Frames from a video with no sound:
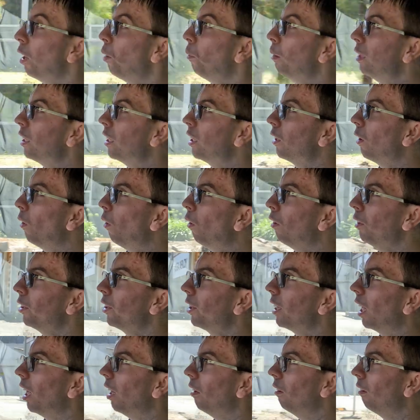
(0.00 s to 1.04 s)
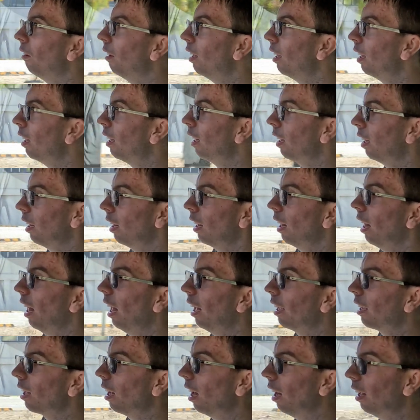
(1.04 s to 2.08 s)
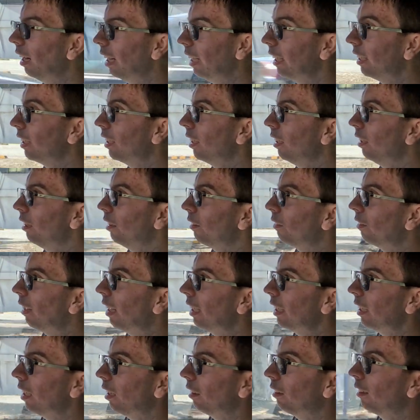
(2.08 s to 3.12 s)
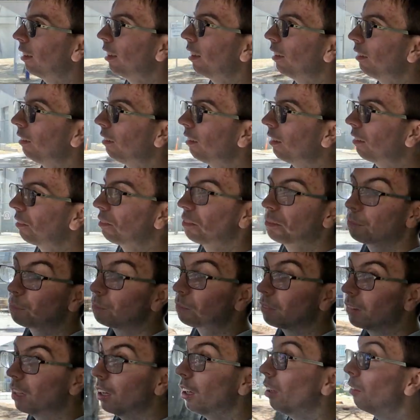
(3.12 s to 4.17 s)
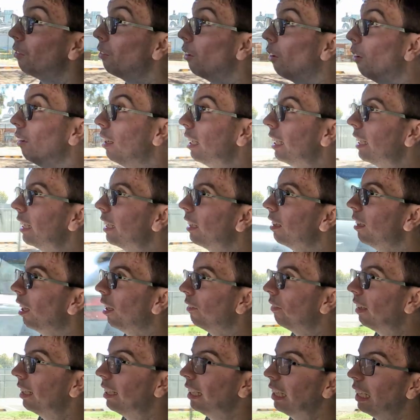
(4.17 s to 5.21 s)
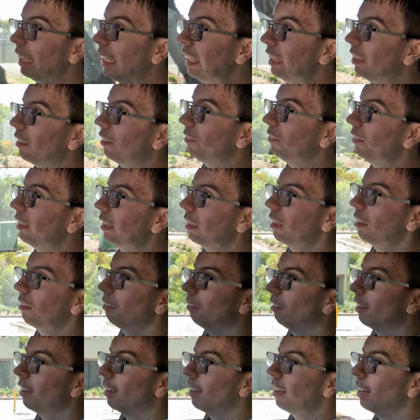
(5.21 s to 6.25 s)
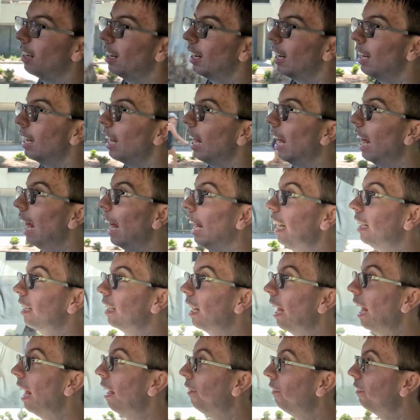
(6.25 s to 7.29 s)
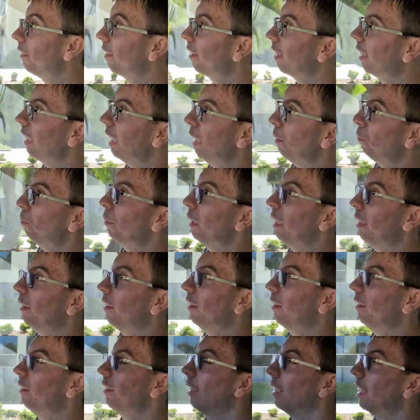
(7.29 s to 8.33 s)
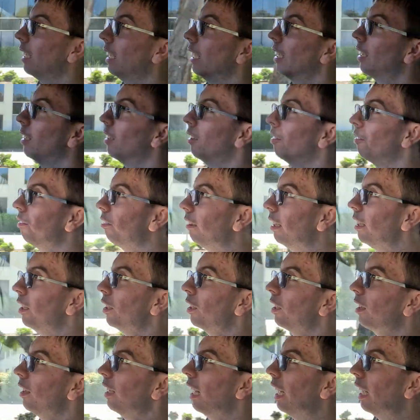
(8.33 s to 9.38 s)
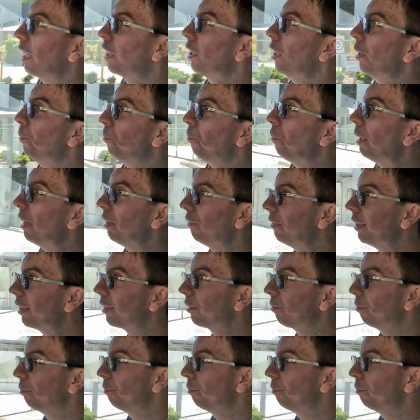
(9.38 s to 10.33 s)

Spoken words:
which is also a car that is used, like, you know, for this low-rated diesel, and FTP, which is fringe tax benefit.